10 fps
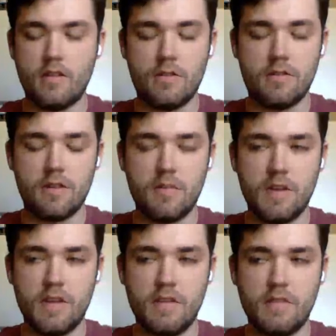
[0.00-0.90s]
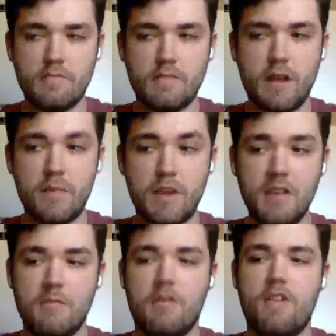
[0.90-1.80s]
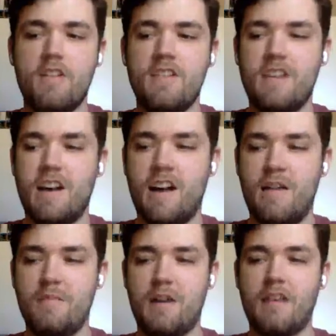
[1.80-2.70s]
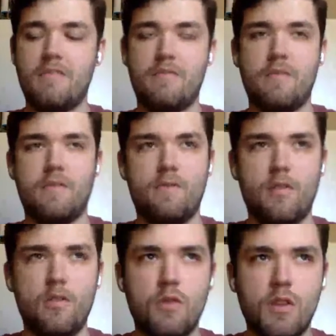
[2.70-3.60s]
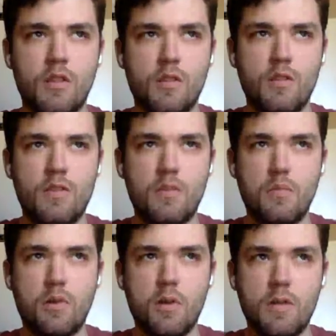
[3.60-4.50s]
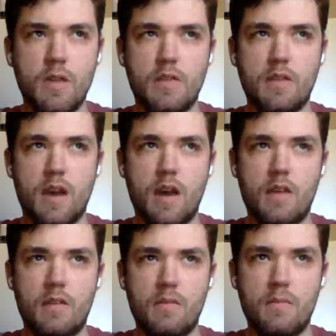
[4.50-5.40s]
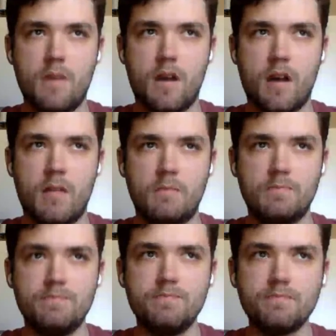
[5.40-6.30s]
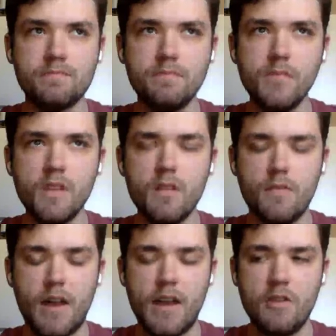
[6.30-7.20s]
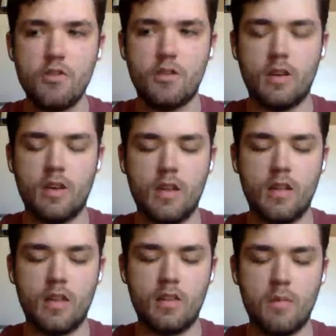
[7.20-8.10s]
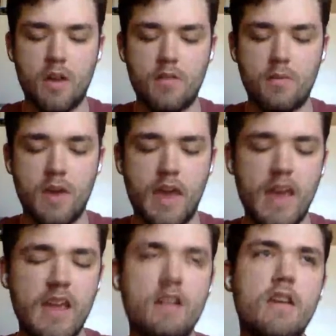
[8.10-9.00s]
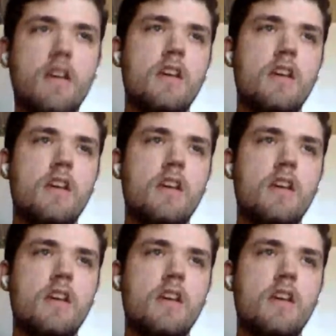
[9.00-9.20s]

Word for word: there's going to be a bidding war um, I, for for who can support these guys um, financially in in the best way. And